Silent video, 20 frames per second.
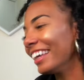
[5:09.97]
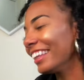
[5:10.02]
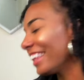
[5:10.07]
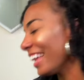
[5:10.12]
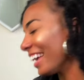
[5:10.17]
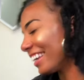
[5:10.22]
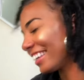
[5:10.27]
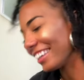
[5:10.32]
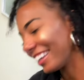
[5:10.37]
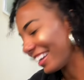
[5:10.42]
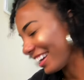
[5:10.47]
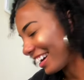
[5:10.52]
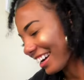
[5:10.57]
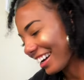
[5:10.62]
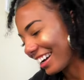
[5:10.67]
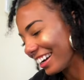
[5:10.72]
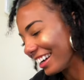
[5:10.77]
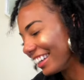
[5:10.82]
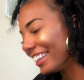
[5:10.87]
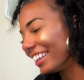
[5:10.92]
Thank you,
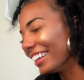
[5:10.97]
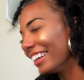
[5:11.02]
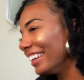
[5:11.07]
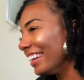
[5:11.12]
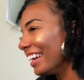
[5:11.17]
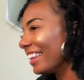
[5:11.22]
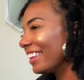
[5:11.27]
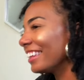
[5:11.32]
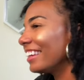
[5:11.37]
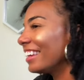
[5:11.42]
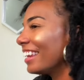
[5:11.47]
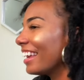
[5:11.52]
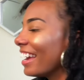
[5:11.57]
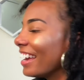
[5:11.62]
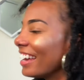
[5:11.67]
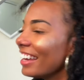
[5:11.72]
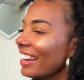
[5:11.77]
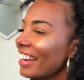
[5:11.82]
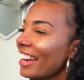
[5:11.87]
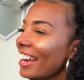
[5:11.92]
God, another
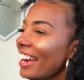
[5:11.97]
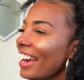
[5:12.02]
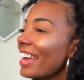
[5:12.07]
day.